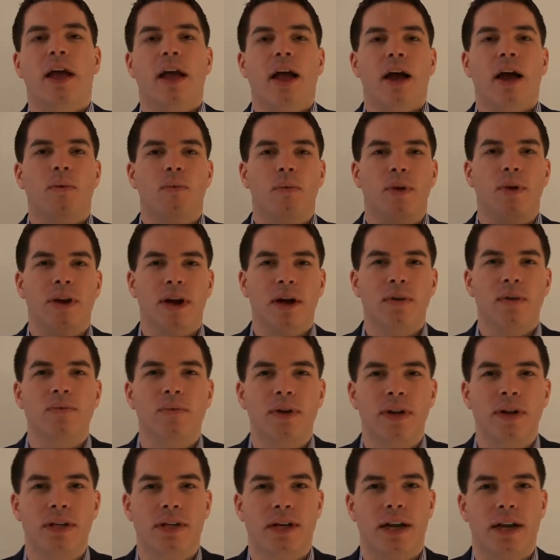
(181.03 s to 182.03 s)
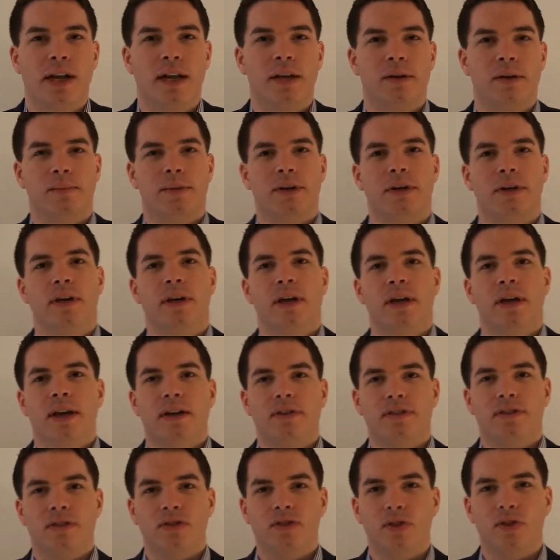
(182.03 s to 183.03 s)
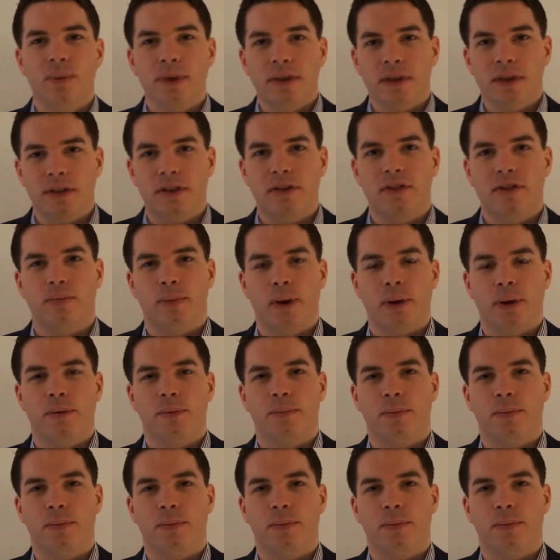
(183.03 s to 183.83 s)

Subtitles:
And what I'm really claiming is that doing it this way with